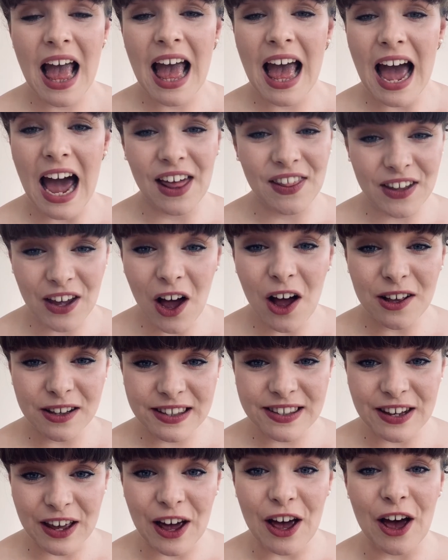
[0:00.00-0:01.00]
And the
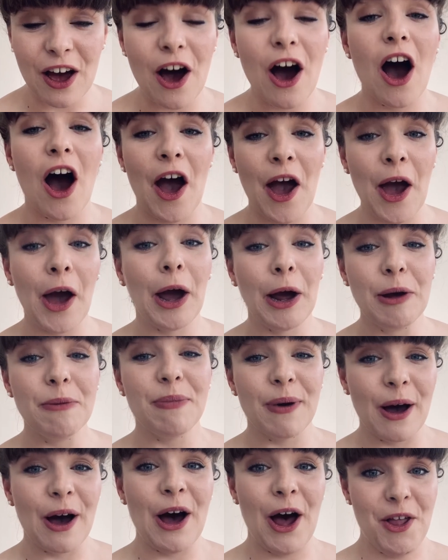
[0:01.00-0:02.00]
answer, I hope
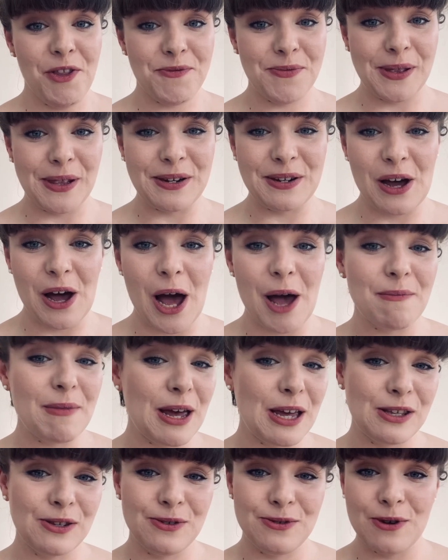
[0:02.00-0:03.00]
100% of the time,
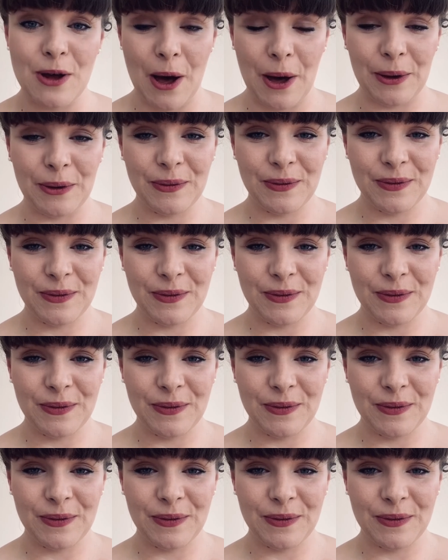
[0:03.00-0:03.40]
is no.